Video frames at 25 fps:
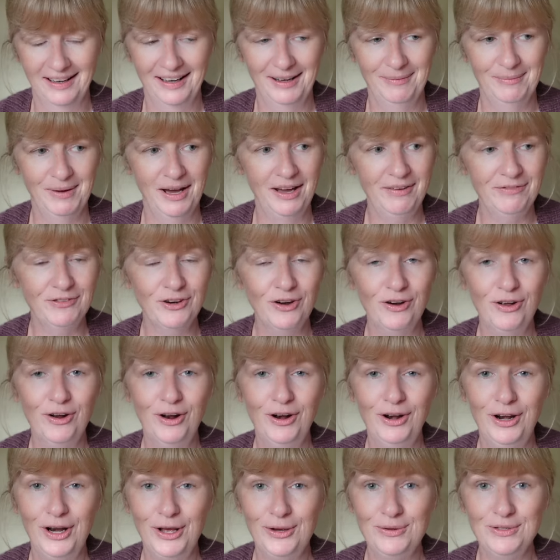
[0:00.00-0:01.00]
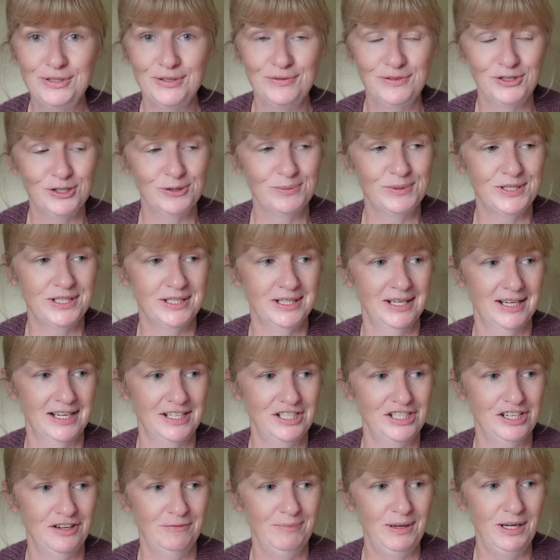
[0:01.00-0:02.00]
I've got loads of jobs done
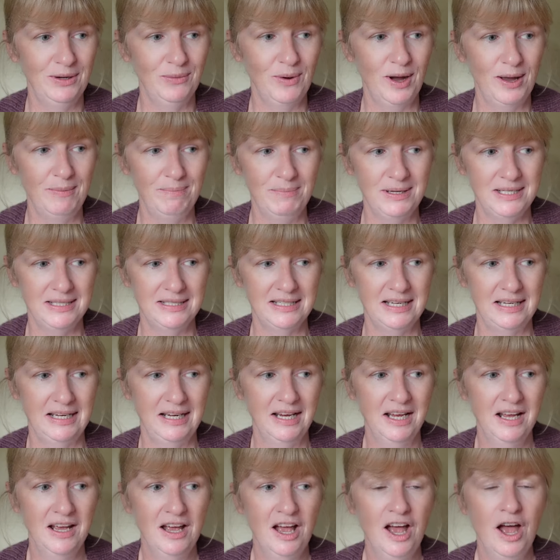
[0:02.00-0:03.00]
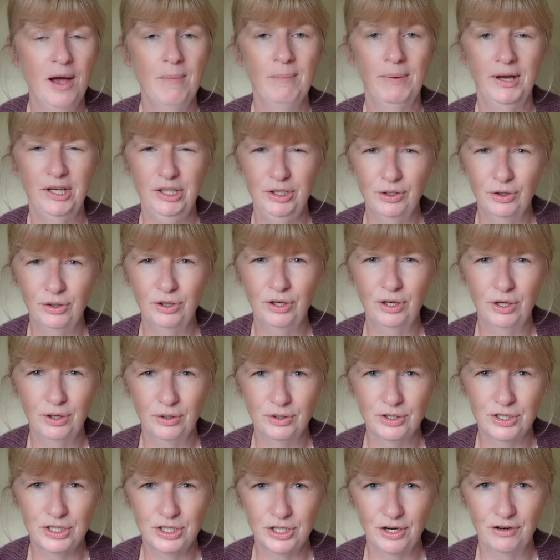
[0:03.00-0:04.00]
actually. I've been quite busy, but not a
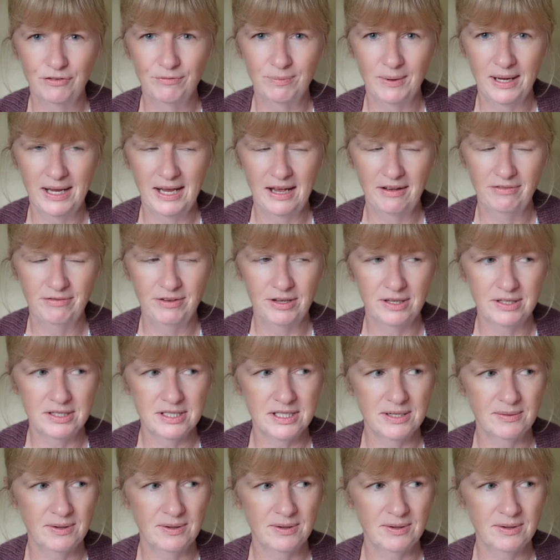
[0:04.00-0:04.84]
lot to show for my effort.